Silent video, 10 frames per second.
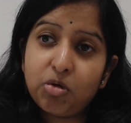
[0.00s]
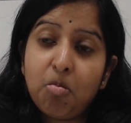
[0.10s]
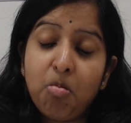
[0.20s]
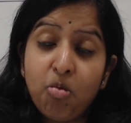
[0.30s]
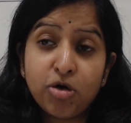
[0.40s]
the
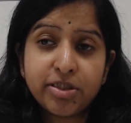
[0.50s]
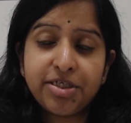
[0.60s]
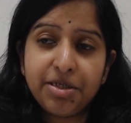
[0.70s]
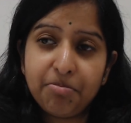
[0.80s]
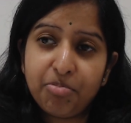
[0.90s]
most
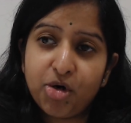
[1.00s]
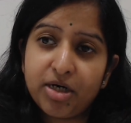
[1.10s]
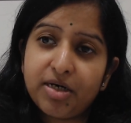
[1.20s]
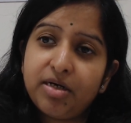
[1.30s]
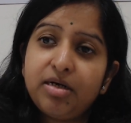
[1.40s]

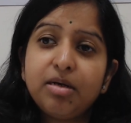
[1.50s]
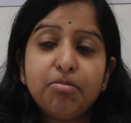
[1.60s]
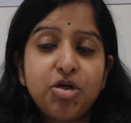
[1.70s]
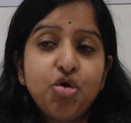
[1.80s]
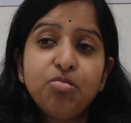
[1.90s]
important
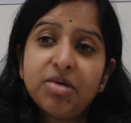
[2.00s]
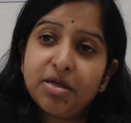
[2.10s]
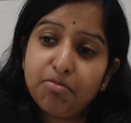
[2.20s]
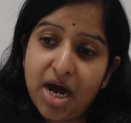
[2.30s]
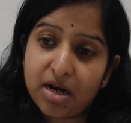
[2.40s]

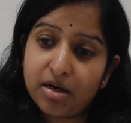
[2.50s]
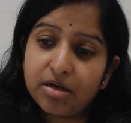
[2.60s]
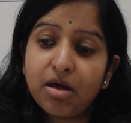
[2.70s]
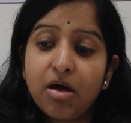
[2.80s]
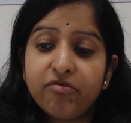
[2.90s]
tumor marker